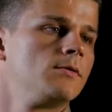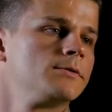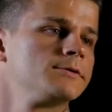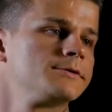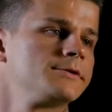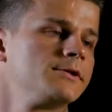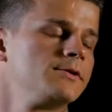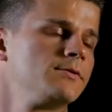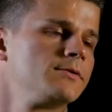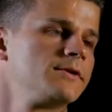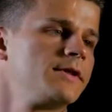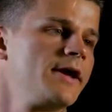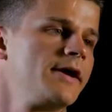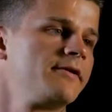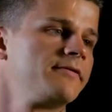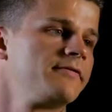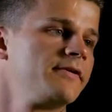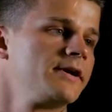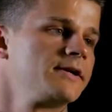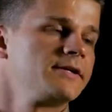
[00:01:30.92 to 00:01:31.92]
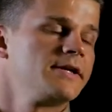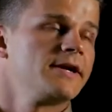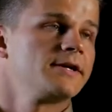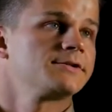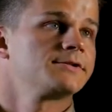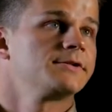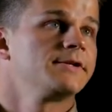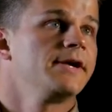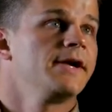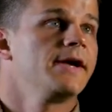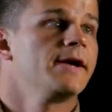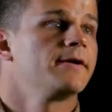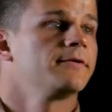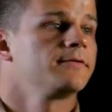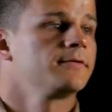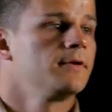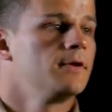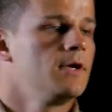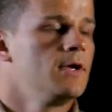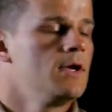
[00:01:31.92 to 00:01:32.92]
we'll see what that effect actually
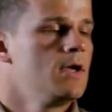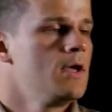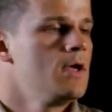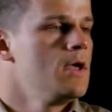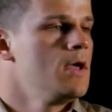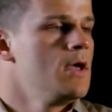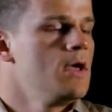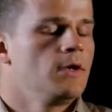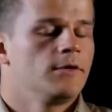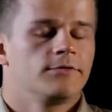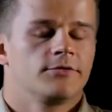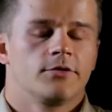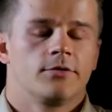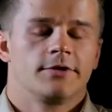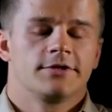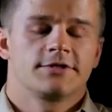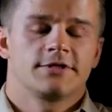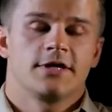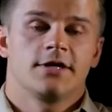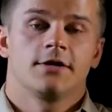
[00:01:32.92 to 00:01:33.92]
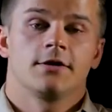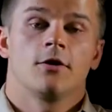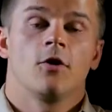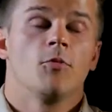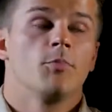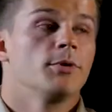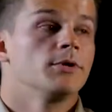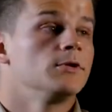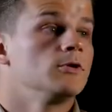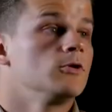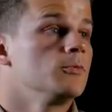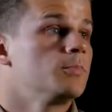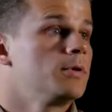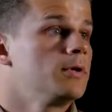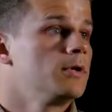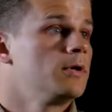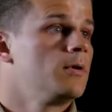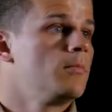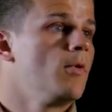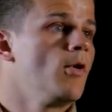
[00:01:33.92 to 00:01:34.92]
has. So in a standard open loop
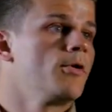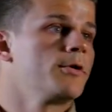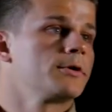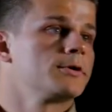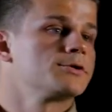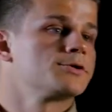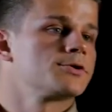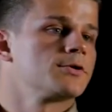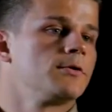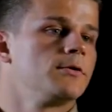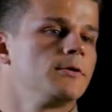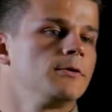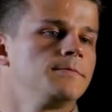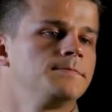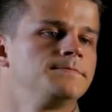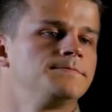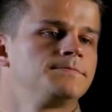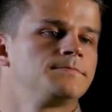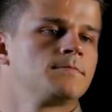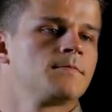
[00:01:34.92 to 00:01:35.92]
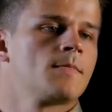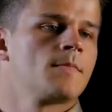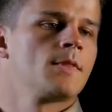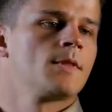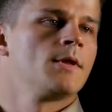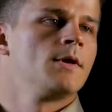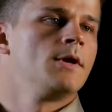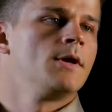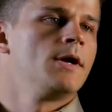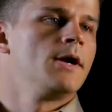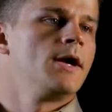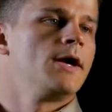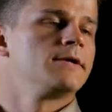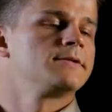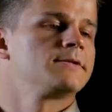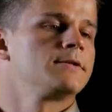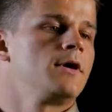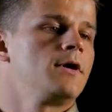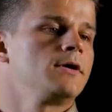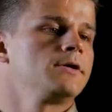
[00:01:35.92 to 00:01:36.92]
motor control,
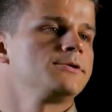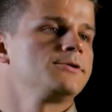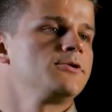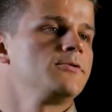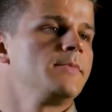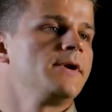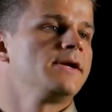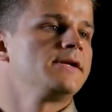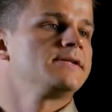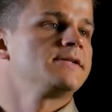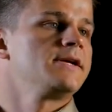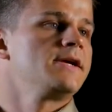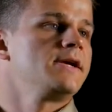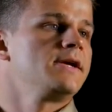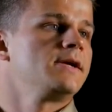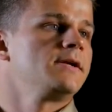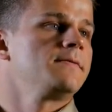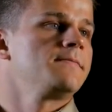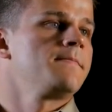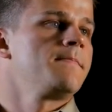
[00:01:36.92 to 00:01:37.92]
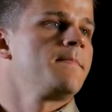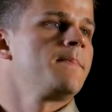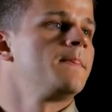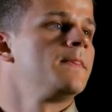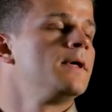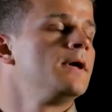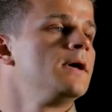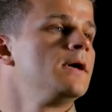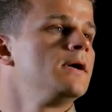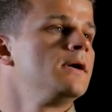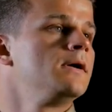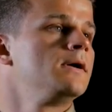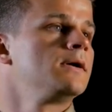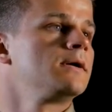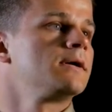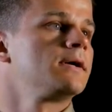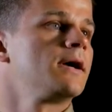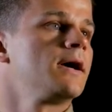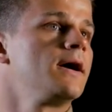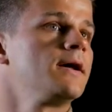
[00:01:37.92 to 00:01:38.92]
as long as you maintain
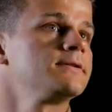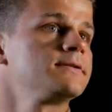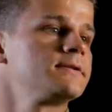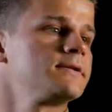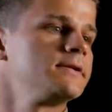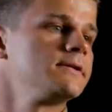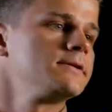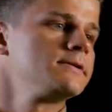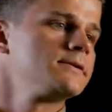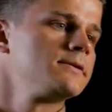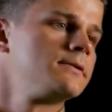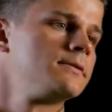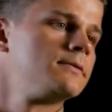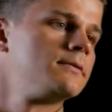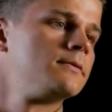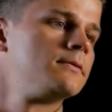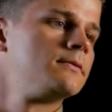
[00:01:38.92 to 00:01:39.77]
constant